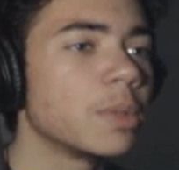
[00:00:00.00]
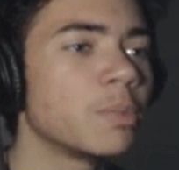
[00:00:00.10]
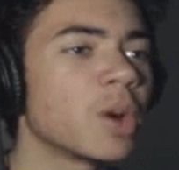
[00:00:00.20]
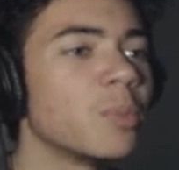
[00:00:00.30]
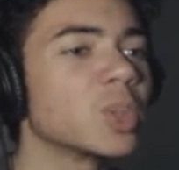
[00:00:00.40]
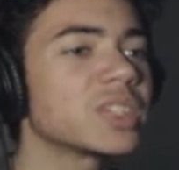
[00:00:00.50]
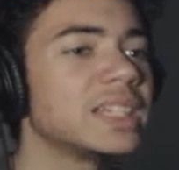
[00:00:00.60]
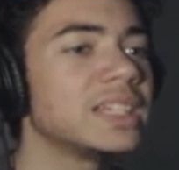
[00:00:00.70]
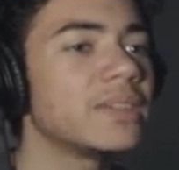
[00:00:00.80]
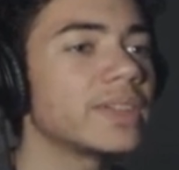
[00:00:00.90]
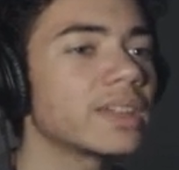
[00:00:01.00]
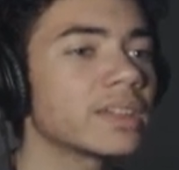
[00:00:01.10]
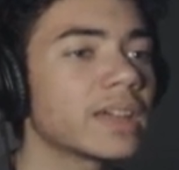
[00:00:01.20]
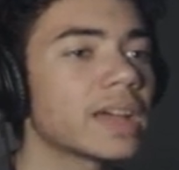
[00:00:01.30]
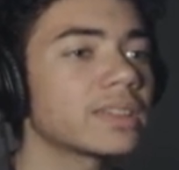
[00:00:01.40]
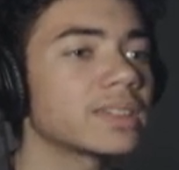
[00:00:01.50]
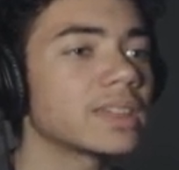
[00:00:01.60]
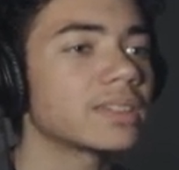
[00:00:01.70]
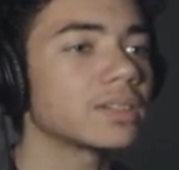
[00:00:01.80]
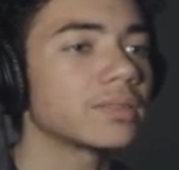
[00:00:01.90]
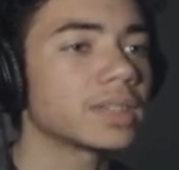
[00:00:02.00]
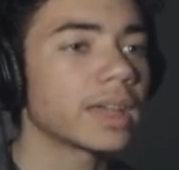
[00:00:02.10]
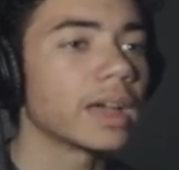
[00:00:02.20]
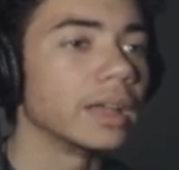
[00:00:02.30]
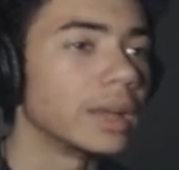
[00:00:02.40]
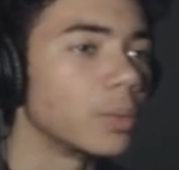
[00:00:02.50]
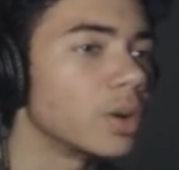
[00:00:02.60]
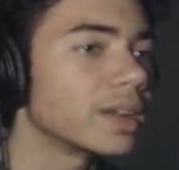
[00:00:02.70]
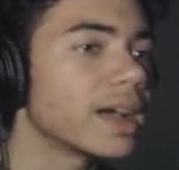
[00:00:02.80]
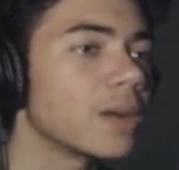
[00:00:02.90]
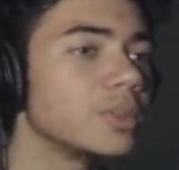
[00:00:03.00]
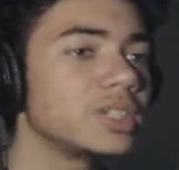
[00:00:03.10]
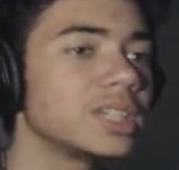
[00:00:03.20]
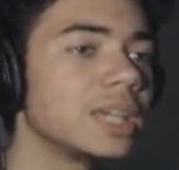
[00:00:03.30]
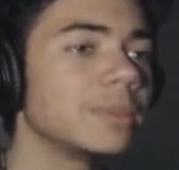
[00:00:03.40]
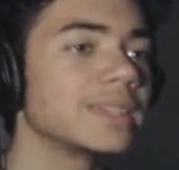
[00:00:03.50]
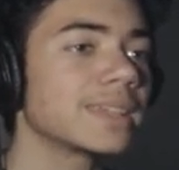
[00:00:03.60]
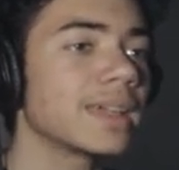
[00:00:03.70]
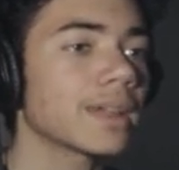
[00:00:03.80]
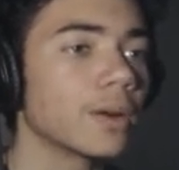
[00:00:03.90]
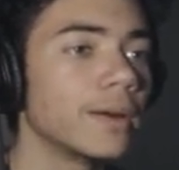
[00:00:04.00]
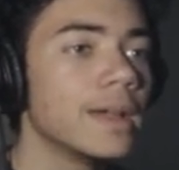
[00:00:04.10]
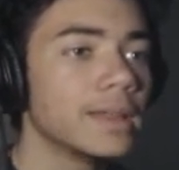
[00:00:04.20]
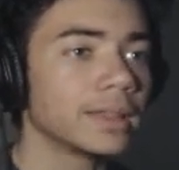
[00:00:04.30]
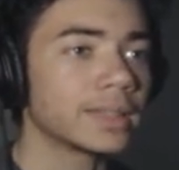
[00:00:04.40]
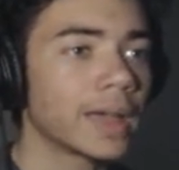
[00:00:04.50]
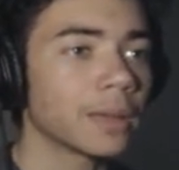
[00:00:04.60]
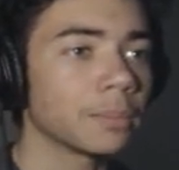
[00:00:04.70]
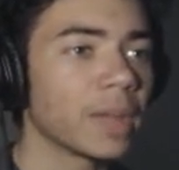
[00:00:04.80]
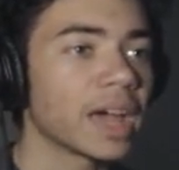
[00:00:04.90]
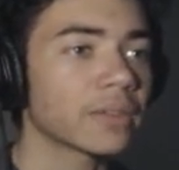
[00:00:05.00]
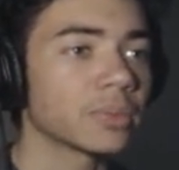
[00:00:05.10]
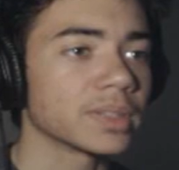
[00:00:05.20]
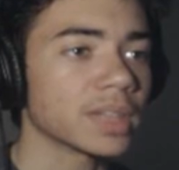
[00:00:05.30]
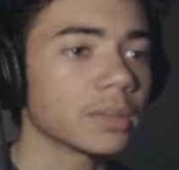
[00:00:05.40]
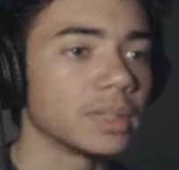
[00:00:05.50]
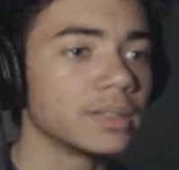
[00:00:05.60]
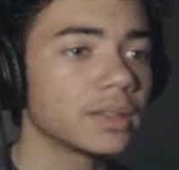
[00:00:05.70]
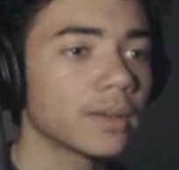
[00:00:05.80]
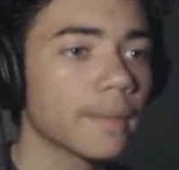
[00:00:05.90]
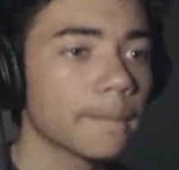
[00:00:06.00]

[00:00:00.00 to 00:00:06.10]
People are mostly living at the center of town. I wonder how we should keep the tech or the town back from the zombies.